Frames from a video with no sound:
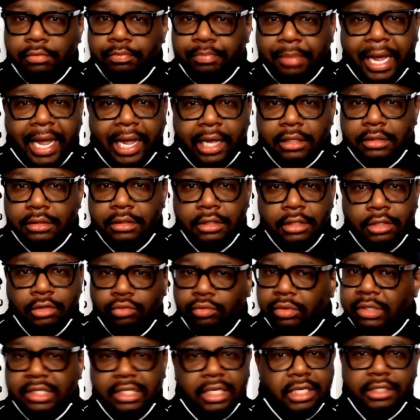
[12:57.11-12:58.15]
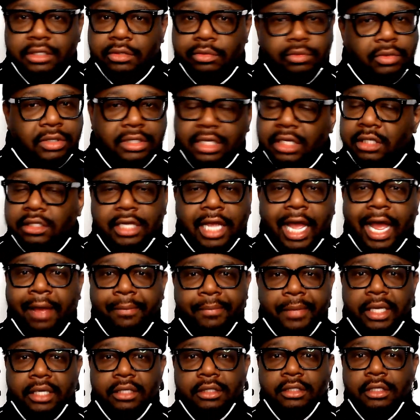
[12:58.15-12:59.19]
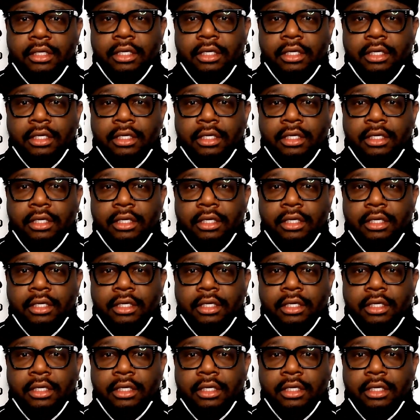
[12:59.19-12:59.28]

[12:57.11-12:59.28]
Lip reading: bet with this comment.